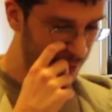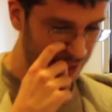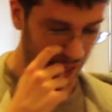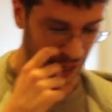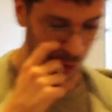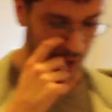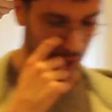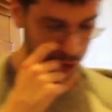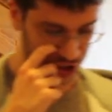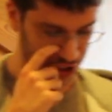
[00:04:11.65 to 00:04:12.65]
I mean, how
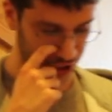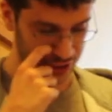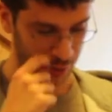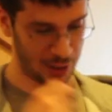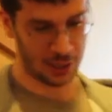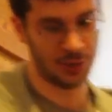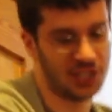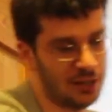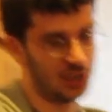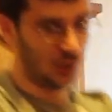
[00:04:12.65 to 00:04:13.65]
how serious am I? I'm
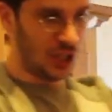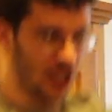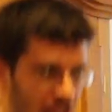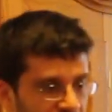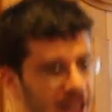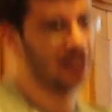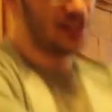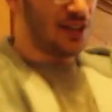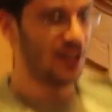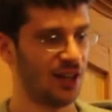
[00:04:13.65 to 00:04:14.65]
just gonna do a little
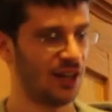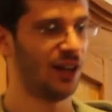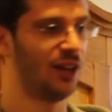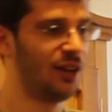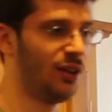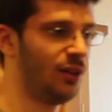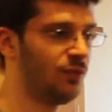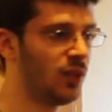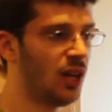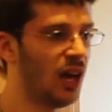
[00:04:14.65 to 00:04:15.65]
like, do it, and then do
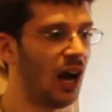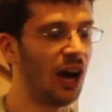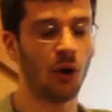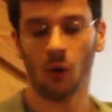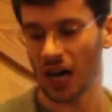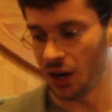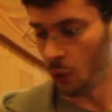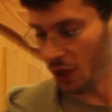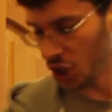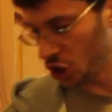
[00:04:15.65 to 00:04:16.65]
the like. I don't I
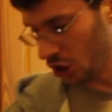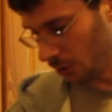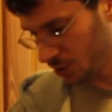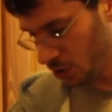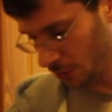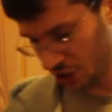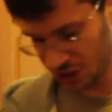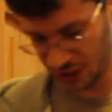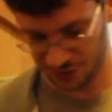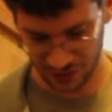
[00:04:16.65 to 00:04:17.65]
don't want to jump too
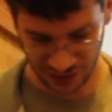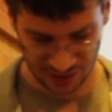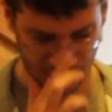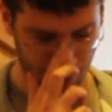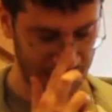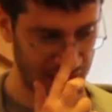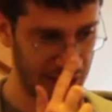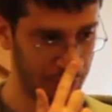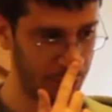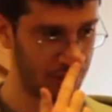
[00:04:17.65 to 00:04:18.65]
much, because I feel like it's gonna pick
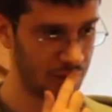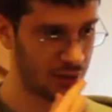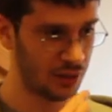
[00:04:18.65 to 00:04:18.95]
up. Oh